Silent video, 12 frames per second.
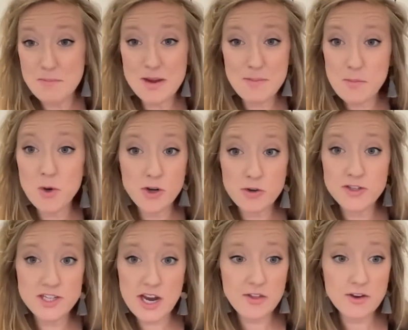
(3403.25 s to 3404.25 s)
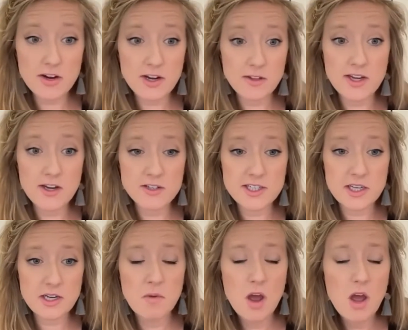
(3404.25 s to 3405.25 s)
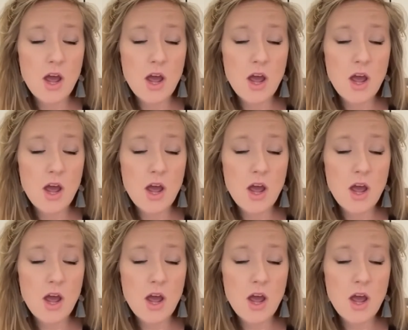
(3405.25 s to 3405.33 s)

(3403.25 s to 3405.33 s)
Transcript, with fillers: maybe put together, Lee and our team.